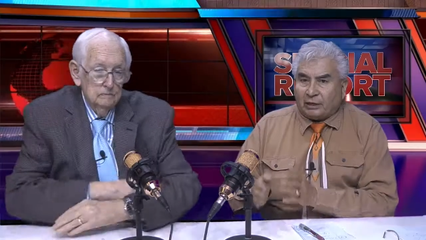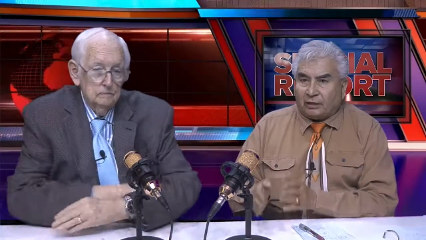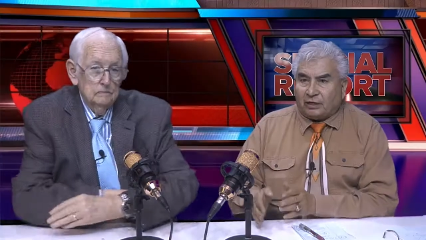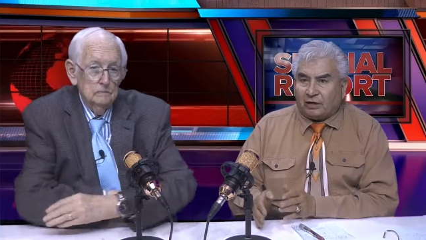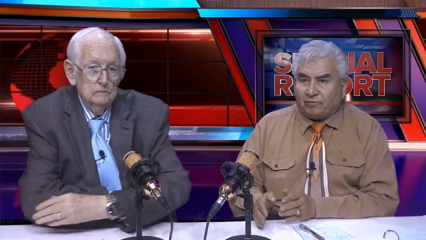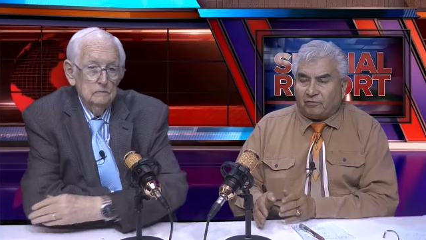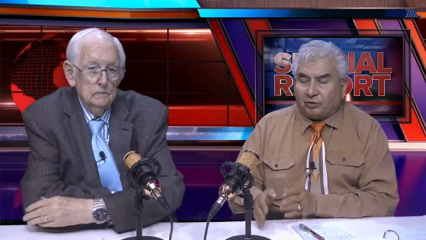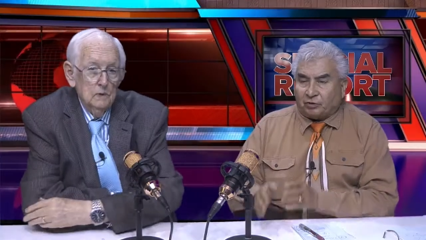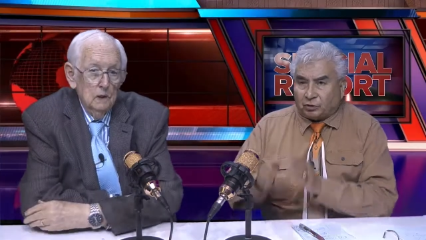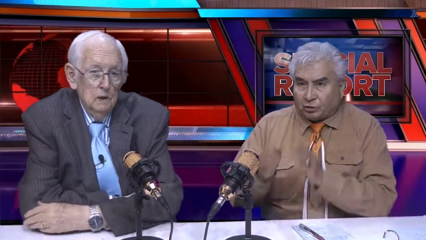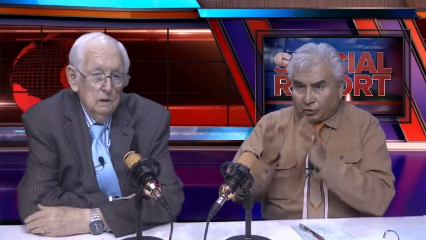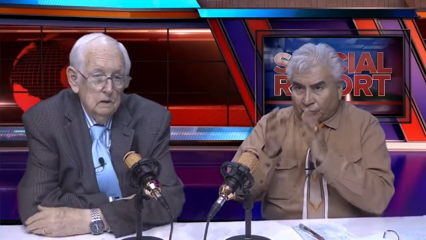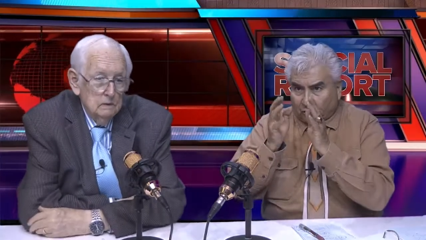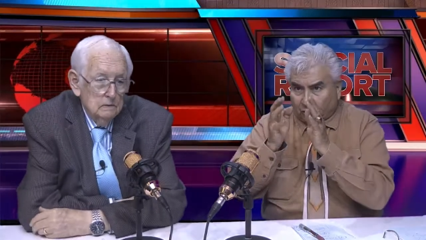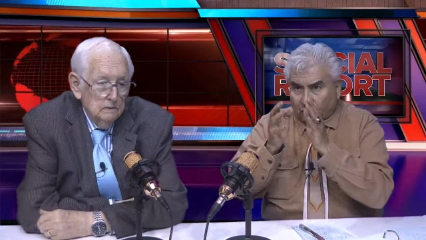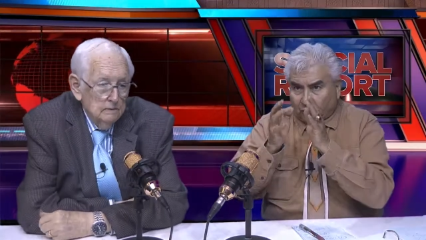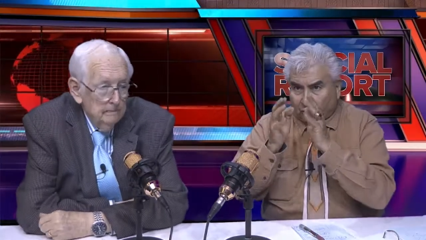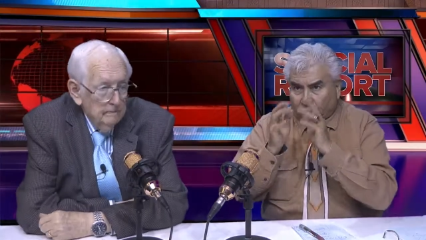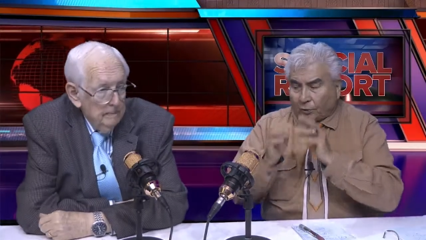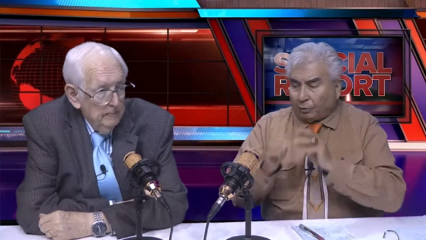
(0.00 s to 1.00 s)
Speaker 1: a difference to
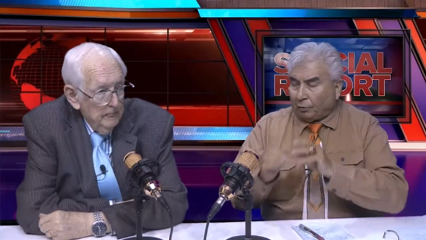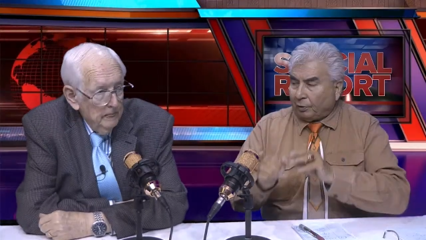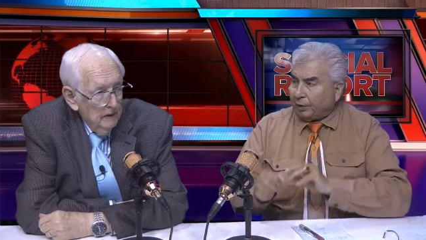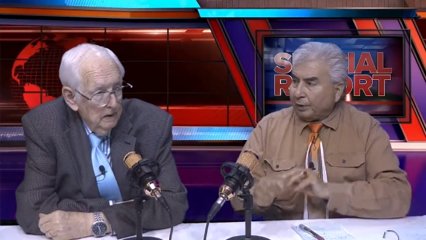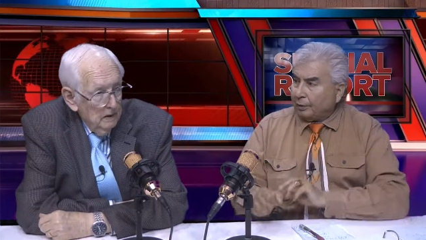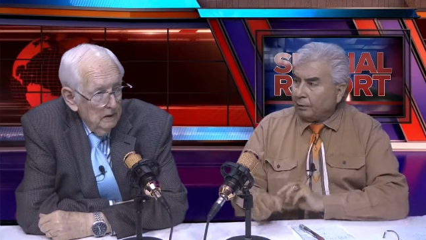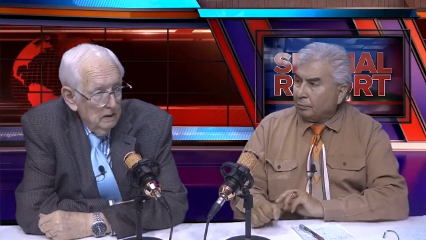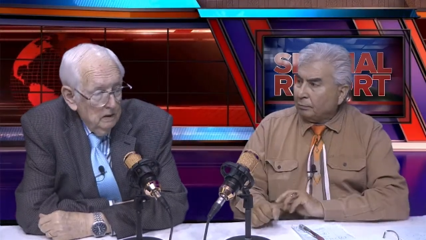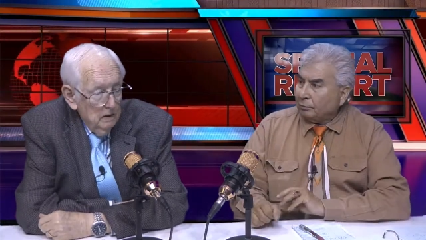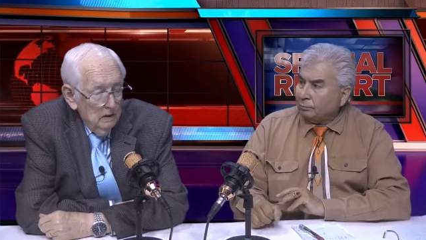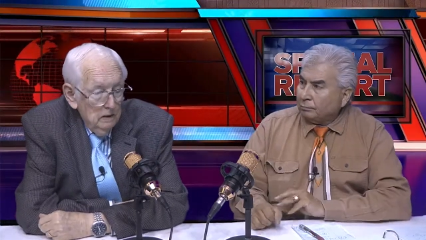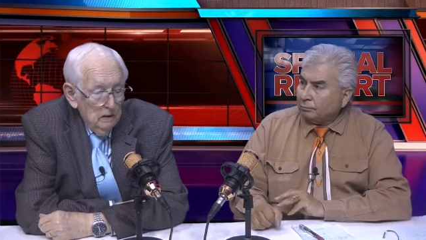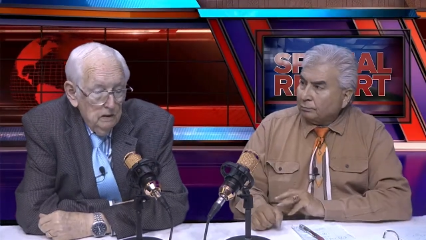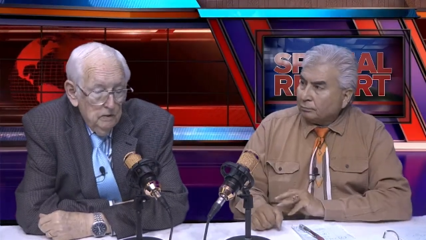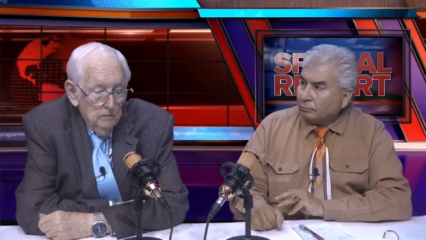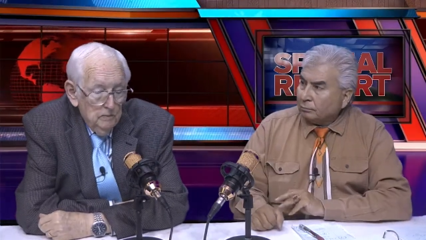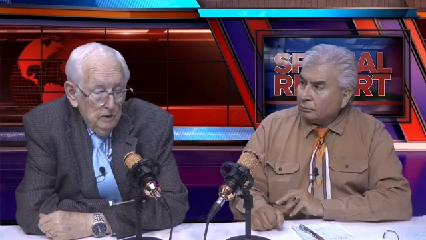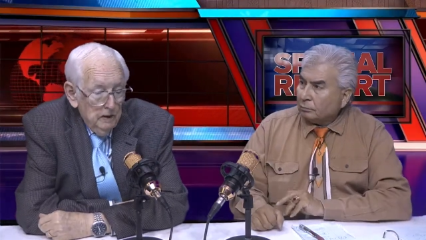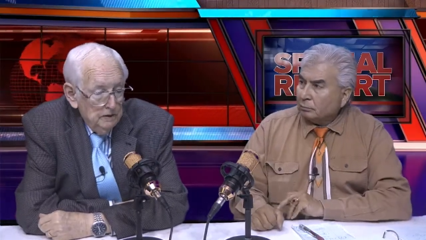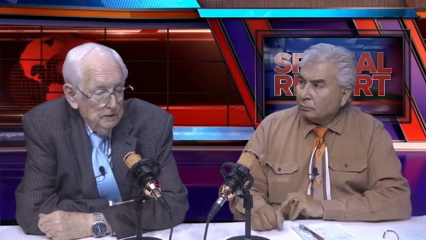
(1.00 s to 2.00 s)
this jury?
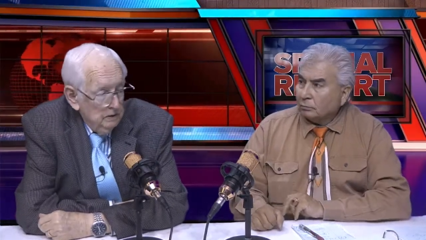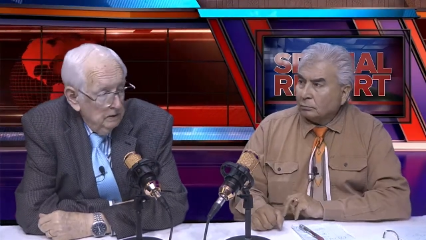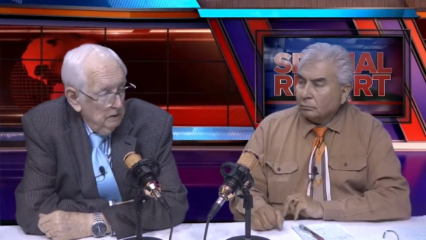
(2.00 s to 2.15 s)
Speaker 2: It makes a